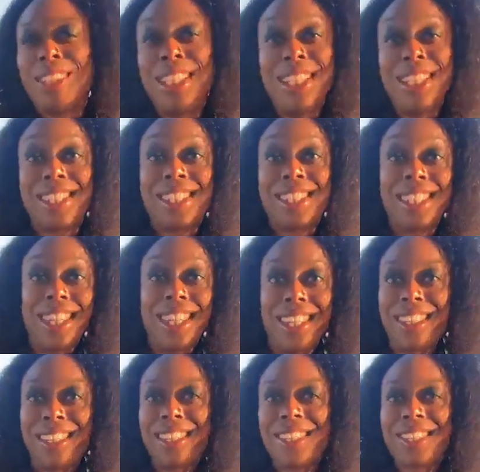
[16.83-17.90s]
needless to
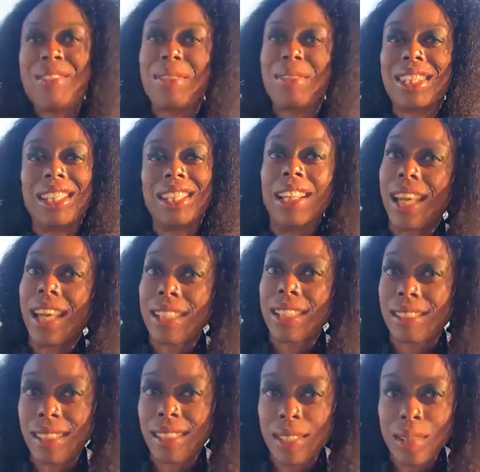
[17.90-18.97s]
say, with the
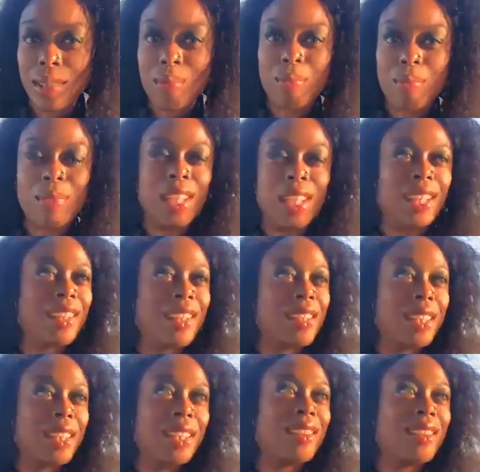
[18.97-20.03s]
election and
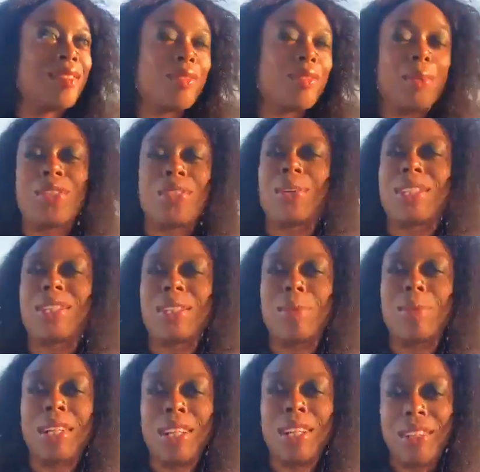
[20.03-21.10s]
the resulting
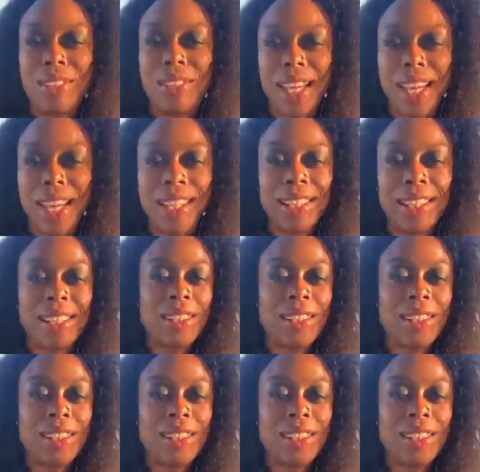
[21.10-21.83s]
winner of that.